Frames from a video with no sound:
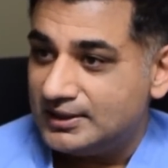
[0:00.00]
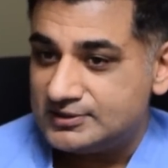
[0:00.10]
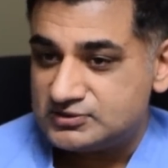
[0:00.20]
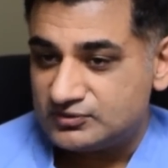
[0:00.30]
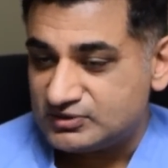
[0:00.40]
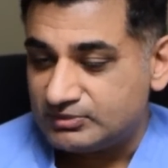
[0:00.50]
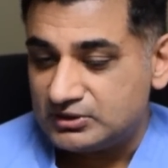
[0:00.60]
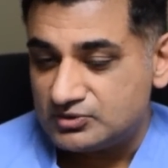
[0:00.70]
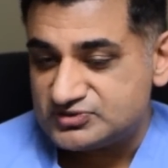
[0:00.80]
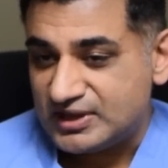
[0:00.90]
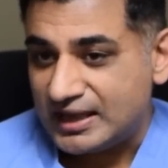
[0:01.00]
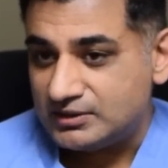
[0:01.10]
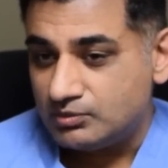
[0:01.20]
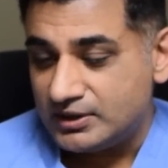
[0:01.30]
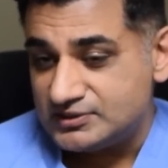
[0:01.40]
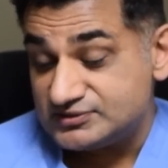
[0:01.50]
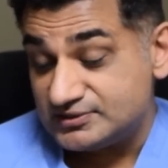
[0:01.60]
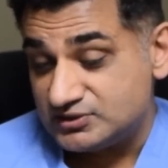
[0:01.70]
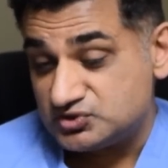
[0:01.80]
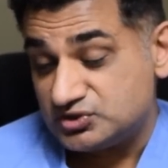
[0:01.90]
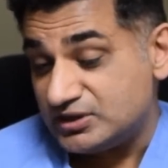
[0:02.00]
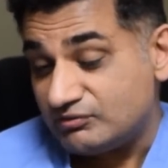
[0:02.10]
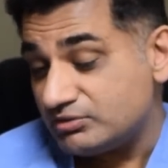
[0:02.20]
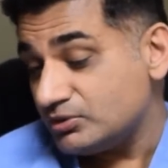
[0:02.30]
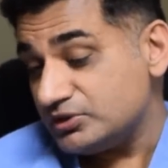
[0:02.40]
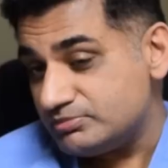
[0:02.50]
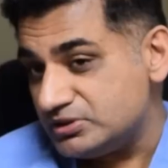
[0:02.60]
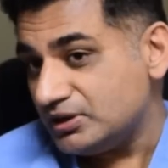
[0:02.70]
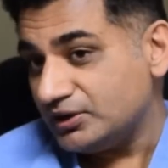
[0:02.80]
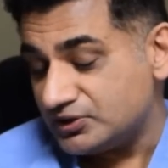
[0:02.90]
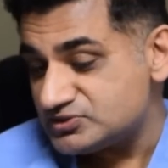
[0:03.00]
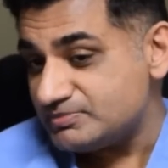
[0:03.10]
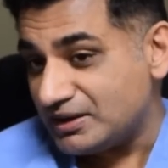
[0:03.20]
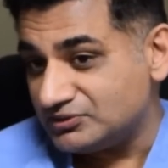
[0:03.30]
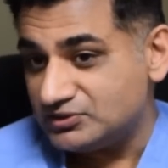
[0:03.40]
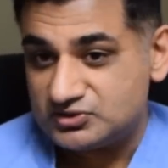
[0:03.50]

And so if something goes sideways, it should never really be unexpected.